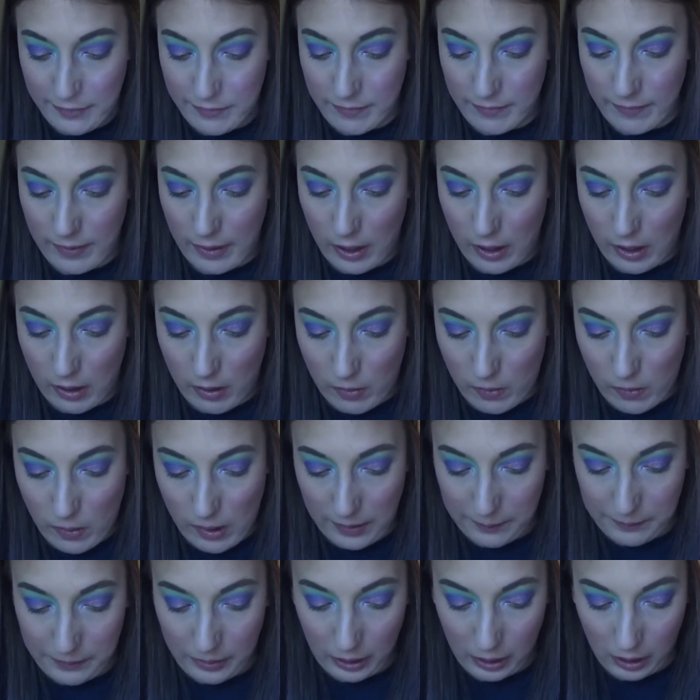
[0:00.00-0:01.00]
row,
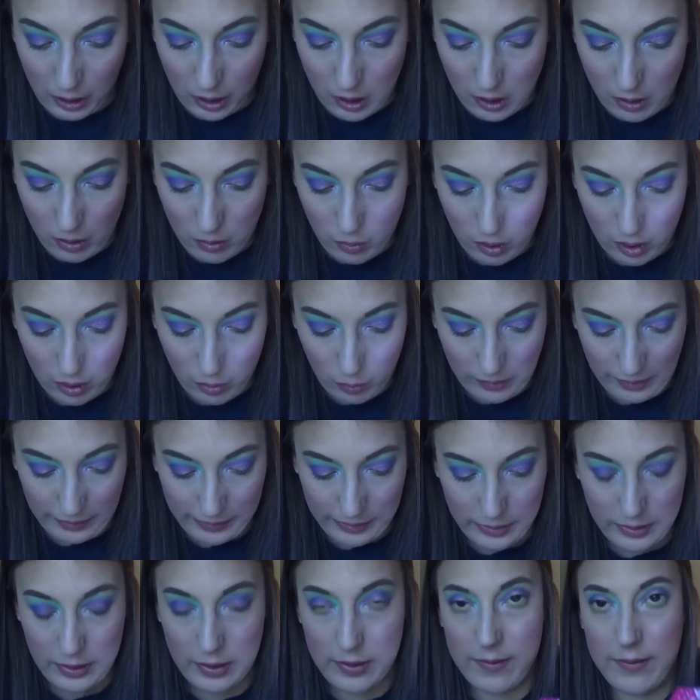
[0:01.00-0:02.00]
I'm gonna go
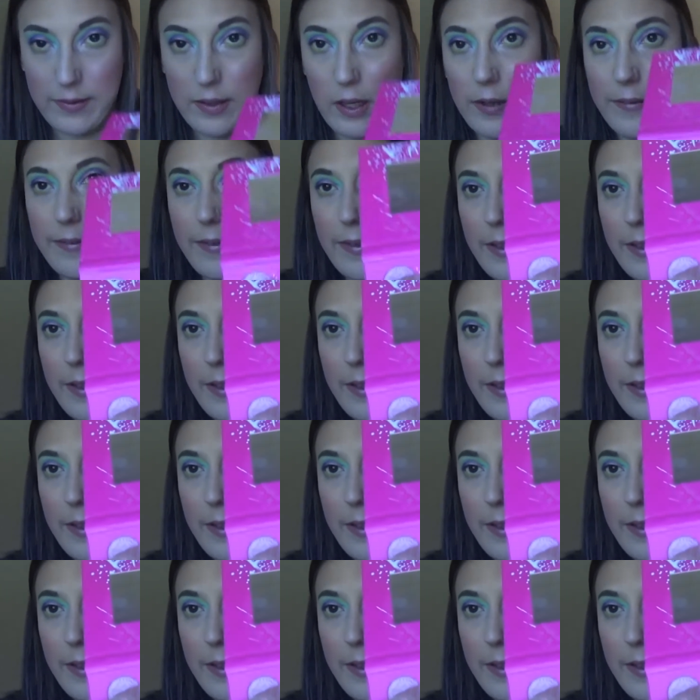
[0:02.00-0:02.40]
with this color